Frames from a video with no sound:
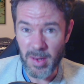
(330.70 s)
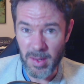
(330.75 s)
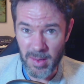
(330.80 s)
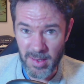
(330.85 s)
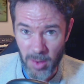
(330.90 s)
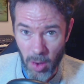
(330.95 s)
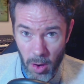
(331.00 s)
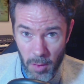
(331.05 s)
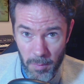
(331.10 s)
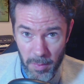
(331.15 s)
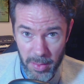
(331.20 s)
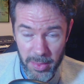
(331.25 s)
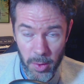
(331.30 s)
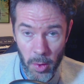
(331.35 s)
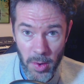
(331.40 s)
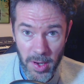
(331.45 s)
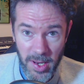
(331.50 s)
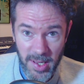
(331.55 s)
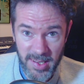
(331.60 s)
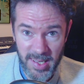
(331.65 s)
over
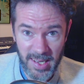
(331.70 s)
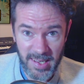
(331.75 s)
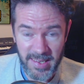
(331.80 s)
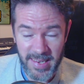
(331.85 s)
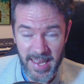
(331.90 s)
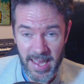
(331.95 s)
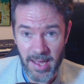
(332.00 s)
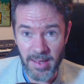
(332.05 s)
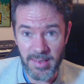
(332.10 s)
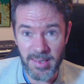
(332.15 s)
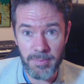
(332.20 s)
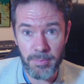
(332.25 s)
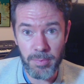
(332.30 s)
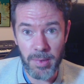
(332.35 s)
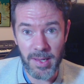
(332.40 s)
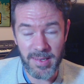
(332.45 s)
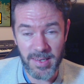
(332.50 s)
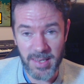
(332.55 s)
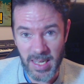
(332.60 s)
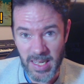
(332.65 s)
36 towns,
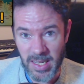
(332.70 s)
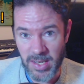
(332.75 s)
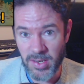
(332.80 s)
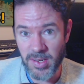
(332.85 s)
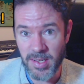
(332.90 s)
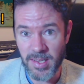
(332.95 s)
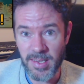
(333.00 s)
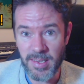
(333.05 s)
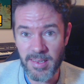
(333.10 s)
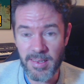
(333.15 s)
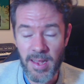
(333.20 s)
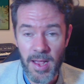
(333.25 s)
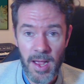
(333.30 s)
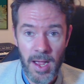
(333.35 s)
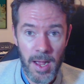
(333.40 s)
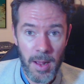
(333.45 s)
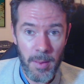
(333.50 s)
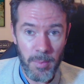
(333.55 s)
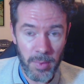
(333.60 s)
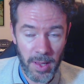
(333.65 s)
plus dungeons,
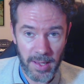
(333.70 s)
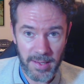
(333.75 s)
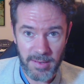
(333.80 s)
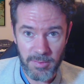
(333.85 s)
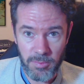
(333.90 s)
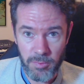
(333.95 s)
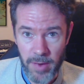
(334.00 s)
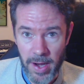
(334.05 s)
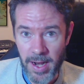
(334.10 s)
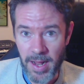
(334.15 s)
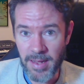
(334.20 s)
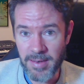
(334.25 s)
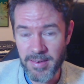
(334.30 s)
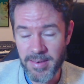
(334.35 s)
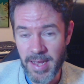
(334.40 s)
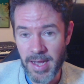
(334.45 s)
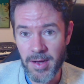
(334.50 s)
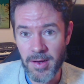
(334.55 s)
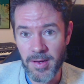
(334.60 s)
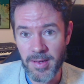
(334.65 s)
plus radar
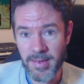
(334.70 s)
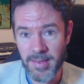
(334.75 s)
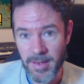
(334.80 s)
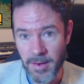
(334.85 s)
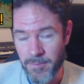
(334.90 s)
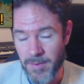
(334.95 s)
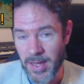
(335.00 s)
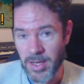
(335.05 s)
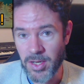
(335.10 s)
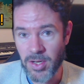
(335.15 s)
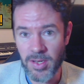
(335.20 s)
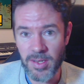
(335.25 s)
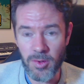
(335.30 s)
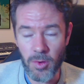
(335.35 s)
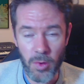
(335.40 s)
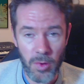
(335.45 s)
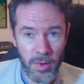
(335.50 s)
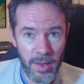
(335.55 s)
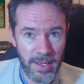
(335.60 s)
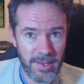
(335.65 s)
towers, adventures,
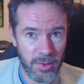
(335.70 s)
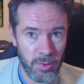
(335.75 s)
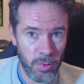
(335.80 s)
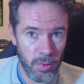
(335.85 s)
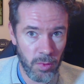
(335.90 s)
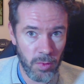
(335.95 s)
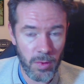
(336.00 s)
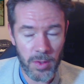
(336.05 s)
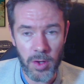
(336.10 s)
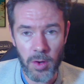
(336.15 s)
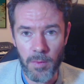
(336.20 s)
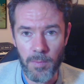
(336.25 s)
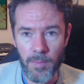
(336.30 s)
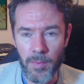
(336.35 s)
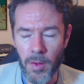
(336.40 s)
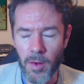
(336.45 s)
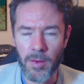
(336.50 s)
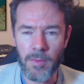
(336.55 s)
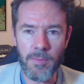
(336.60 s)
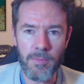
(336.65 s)
all these cool, you
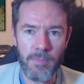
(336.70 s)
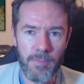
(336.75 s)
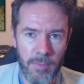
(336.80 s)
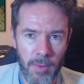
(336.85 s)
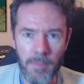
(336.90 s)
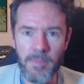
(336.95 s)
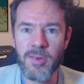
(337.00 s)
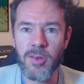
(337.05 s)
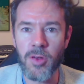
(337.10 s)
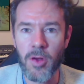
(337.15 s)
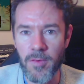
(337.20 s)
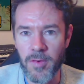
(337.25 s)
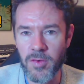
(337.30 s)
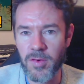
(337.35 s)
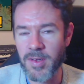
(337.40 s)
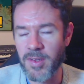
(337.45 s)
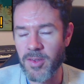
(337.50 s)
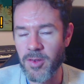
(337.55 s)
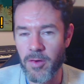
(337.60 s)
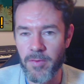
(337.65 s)
know,
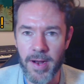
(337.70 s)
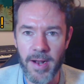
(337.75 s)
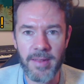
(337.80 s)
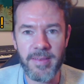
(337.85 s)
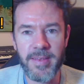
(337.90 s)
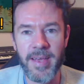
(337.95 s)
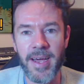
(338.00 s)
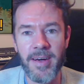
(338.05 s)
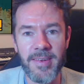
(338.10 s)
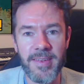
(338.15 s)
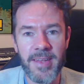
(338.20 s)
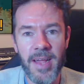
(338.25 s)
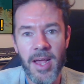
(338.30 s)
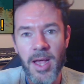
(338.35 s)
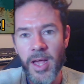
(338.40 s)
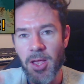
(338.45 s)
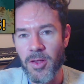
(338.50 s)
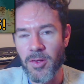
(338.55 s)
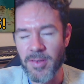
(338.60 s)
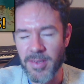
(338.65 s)
observatories, not radar towers.
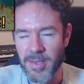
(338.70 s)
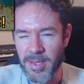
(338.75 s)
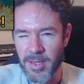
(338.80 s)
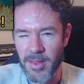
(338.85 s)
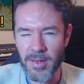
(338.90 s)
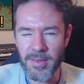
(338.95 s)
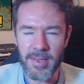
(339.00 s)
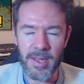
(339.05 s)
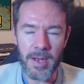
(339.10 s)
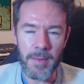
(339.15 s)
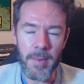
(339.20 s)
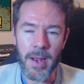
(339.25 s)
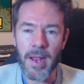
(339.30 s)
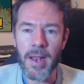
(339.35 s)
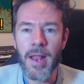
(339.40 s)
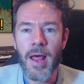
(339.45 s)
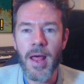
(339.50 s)
You'll see those in a minute.